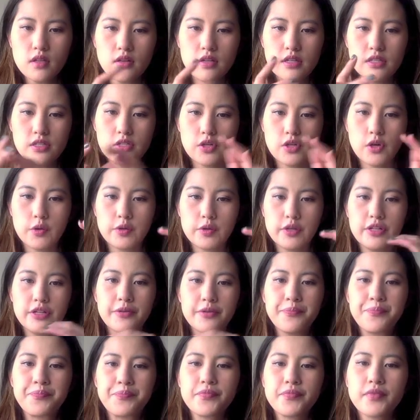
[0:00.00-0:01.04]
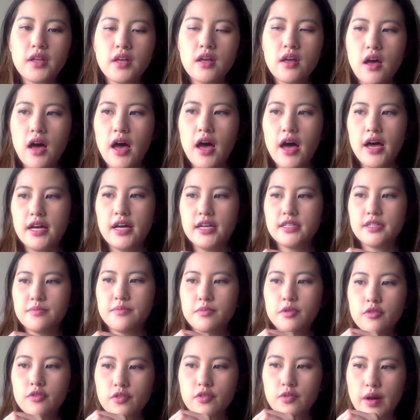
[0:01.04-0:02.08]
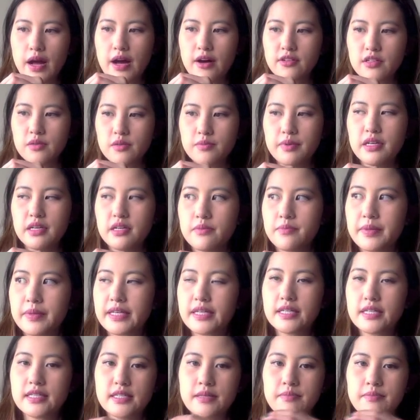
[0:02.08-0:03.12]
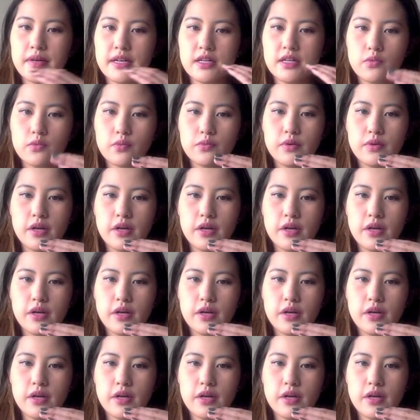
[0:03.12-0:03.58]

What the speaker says: in total. And move around a bit because it might,